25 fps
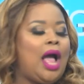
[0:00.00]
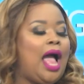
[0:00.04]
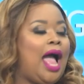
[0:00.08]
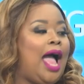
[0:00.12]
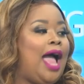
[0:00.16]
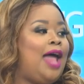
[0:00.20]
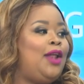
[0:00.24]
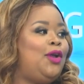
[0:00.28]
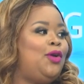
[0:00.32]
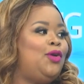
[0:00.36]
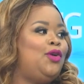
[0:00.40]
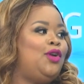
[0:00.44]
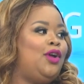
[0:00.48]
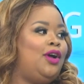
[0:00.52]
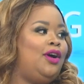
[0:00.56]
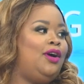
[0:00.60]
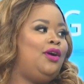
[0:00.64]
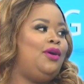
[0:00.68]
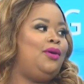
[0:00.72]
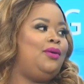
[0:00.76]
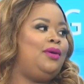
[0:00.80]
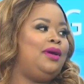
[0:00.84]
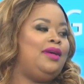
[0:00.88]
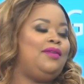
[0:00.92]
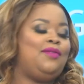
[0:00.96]
I don't
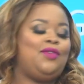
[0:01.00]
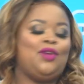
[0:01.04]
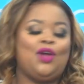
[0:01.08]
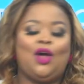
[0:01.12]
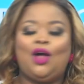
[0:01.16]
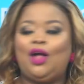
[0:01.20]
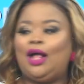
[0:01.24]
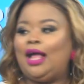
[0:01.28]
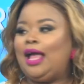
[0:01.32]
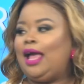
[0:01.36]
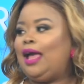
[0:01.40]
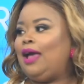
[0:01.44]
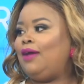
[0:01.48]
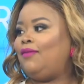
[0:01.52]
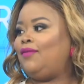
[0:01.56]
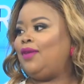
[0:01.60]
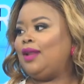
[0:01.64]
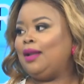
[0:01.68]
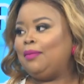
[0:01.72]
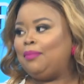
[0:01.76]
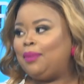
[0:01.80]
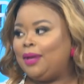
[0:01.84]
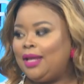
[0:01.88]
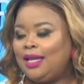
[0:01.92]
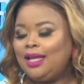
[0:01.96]
know if y'all have
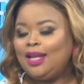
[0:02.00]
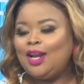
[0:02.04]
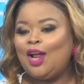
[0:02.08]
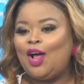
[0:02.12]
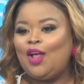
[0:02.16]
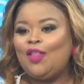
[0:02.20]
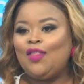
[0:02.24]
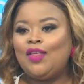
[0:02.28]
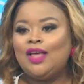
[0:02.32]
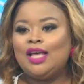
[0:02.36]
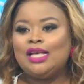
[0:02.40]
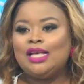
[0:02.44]
an opinion on this.